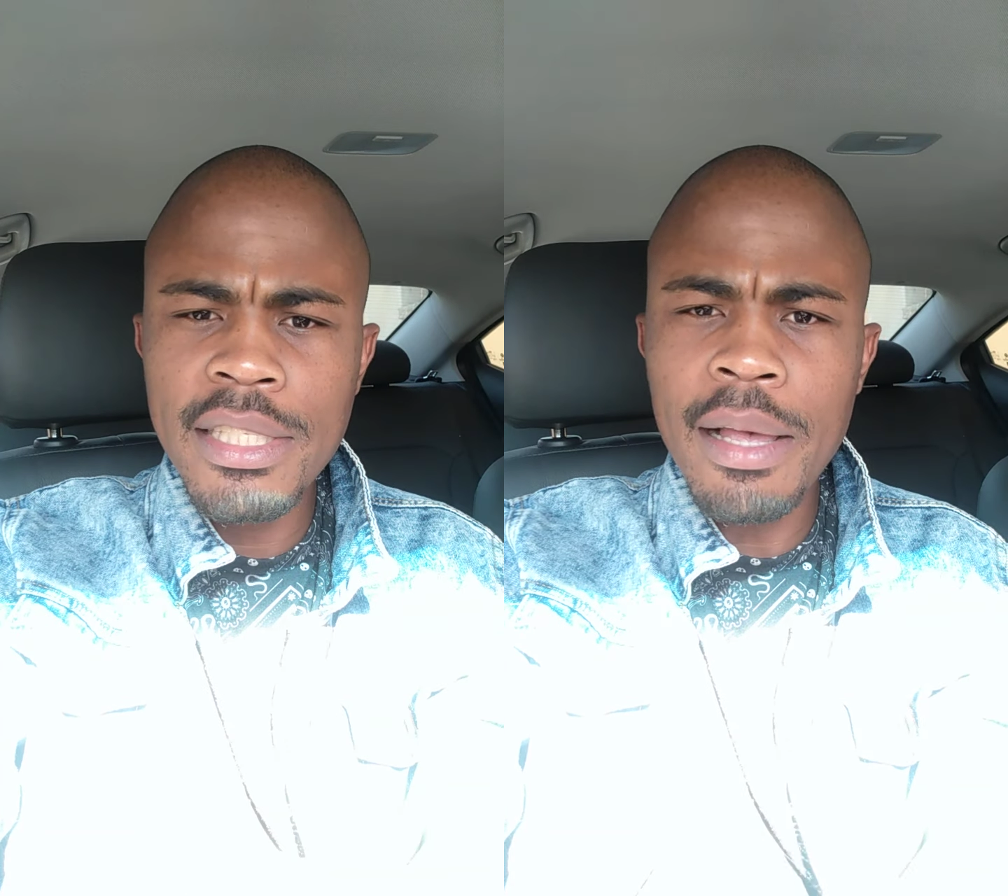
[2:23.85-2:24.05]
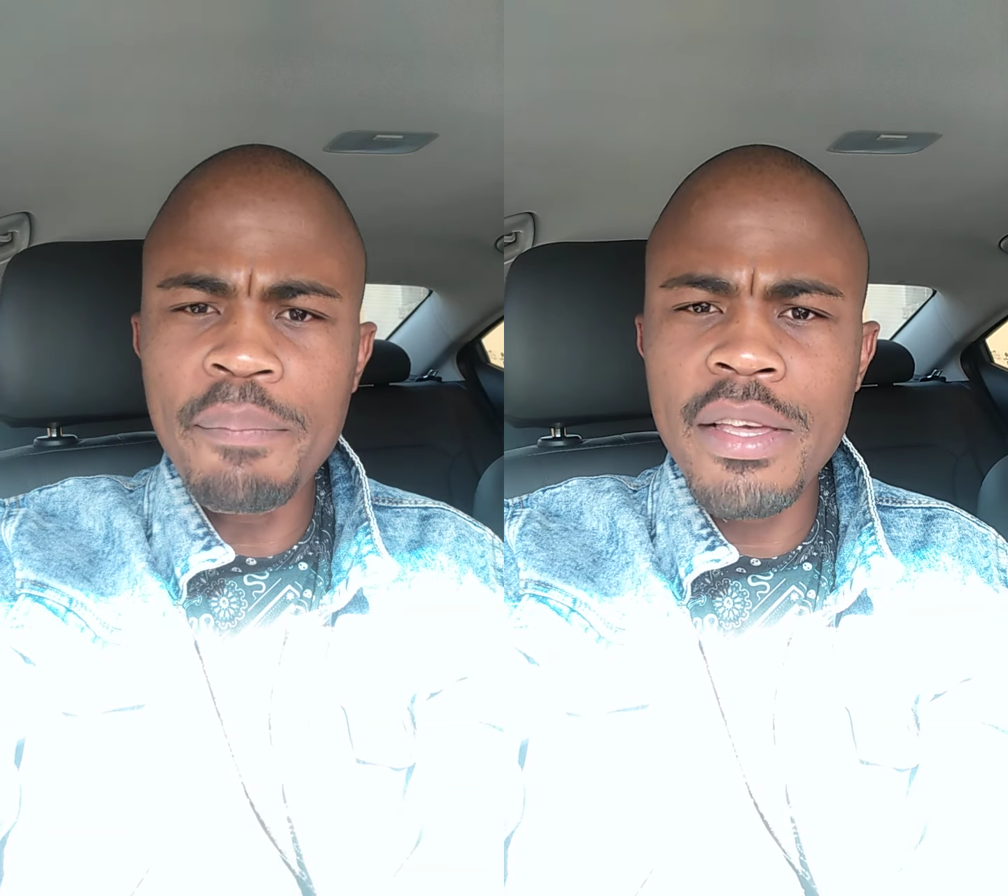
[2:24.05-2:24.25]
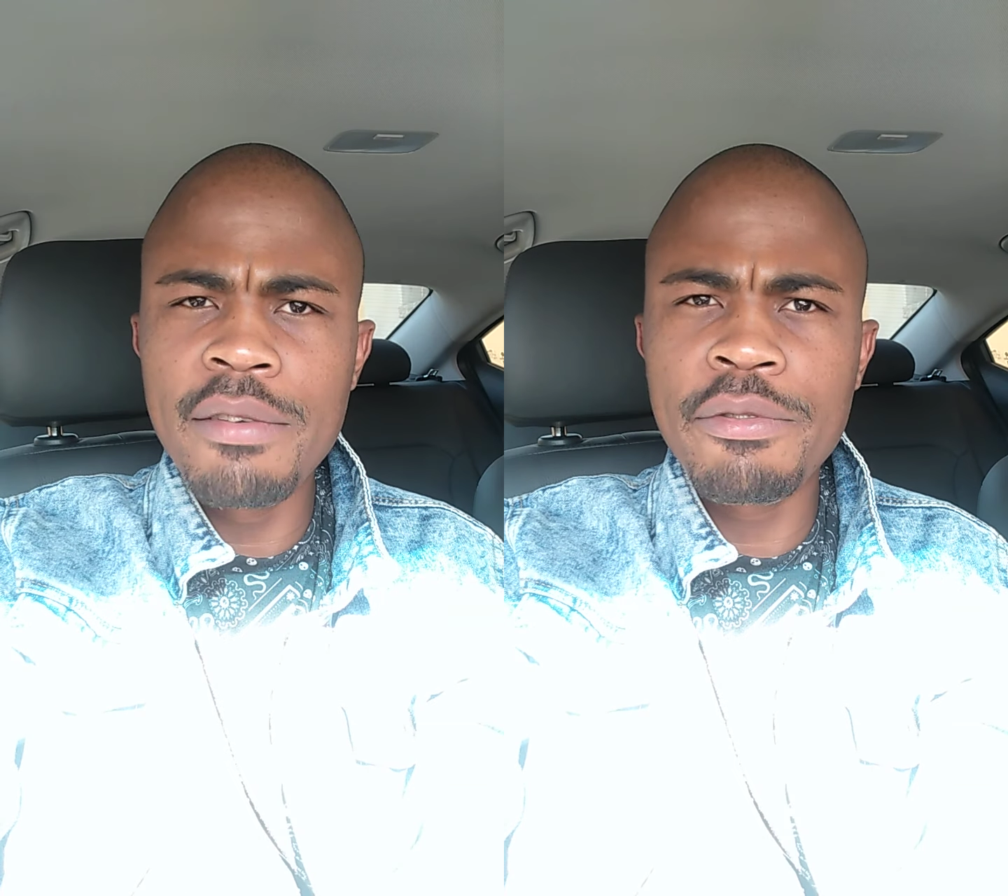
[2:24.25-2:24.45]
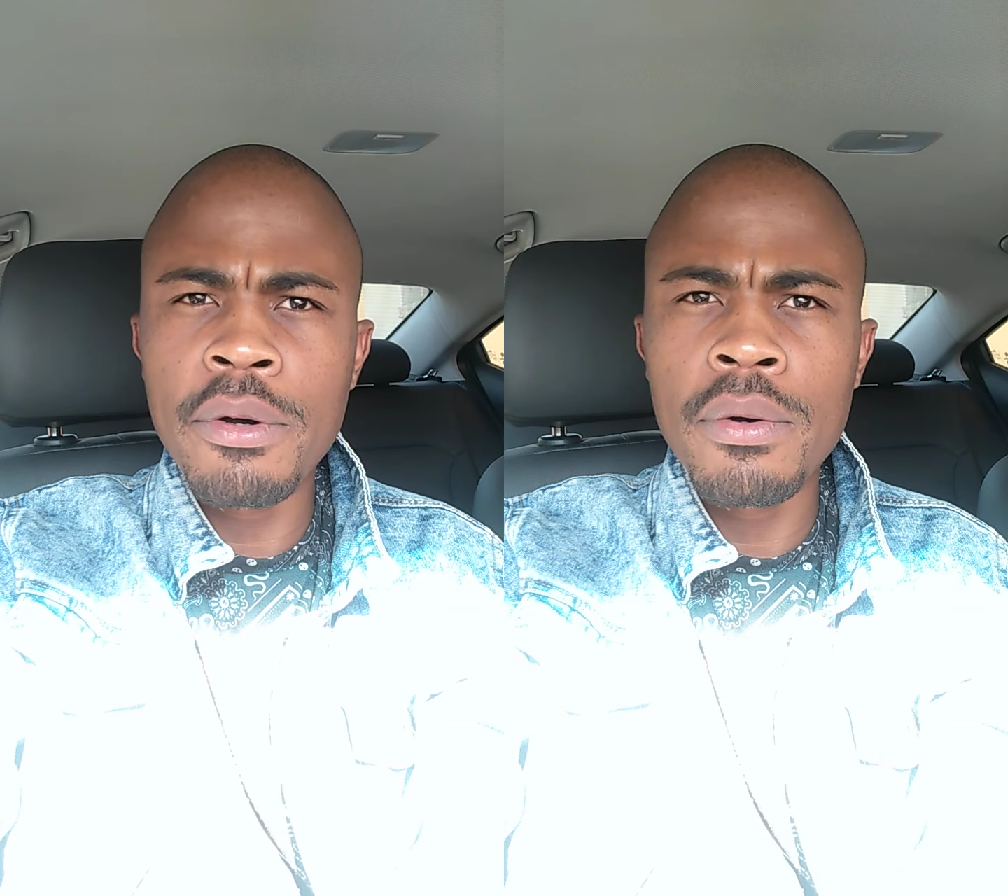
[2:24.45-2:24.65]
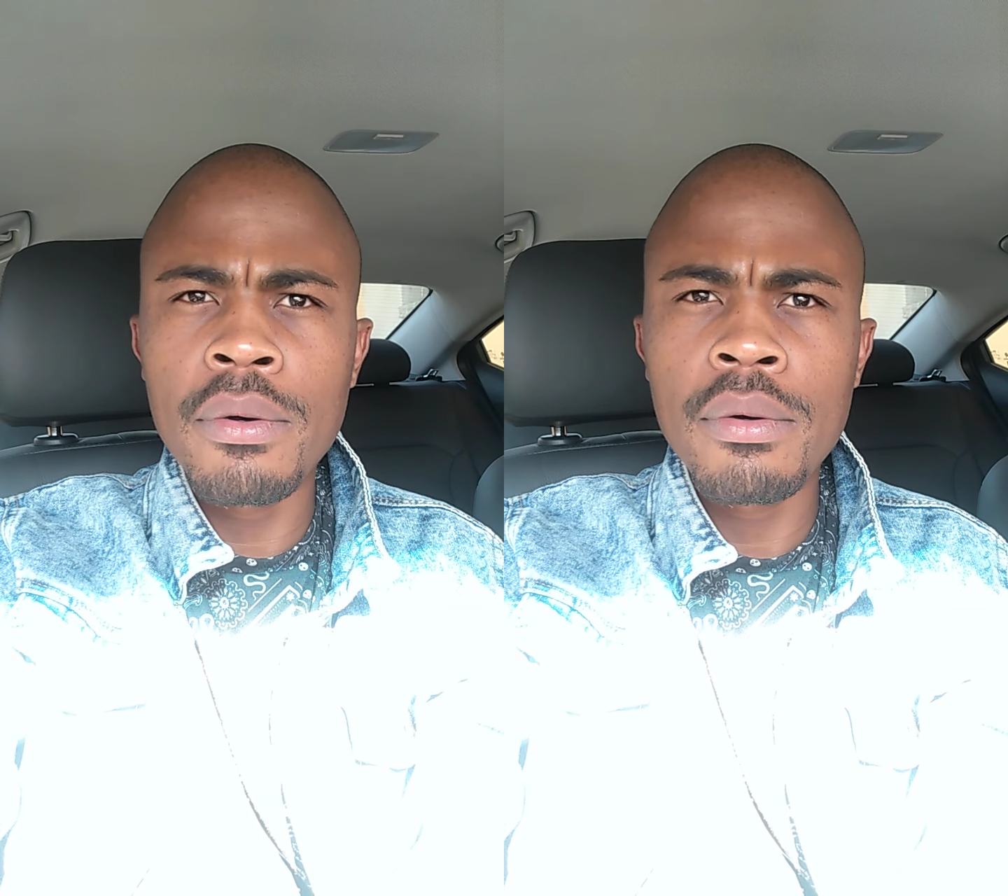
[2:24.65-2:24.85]
something
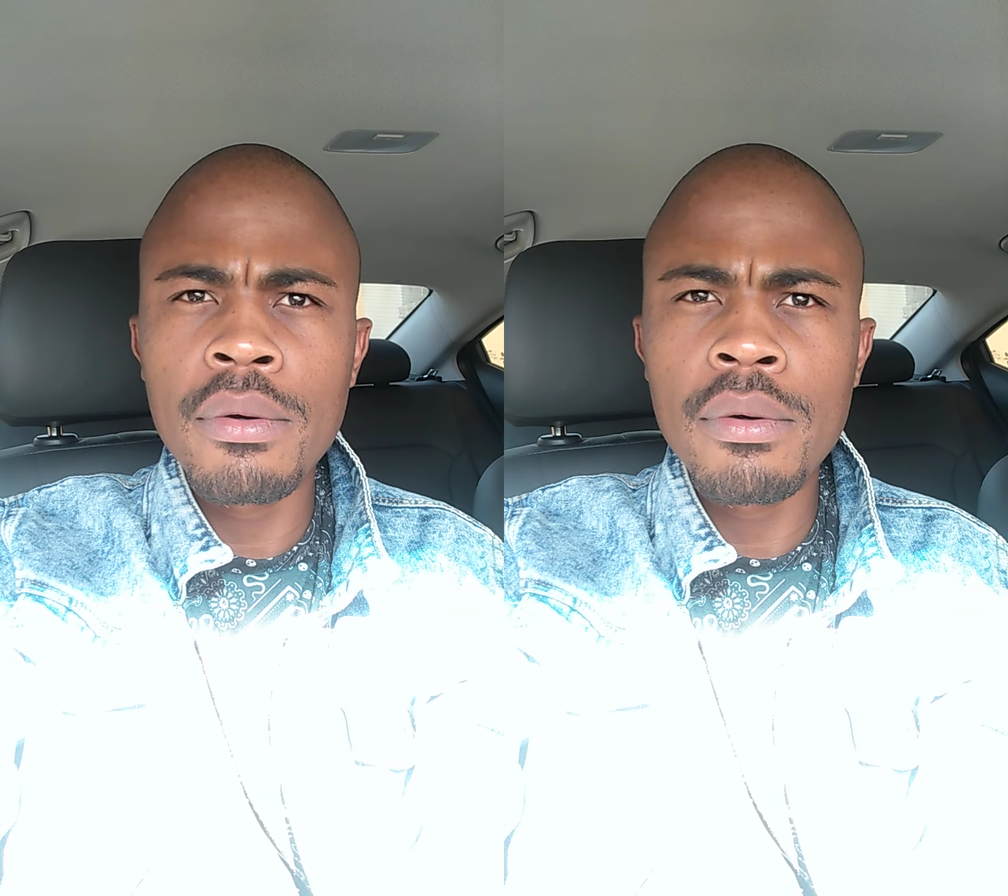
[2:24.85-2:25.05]
for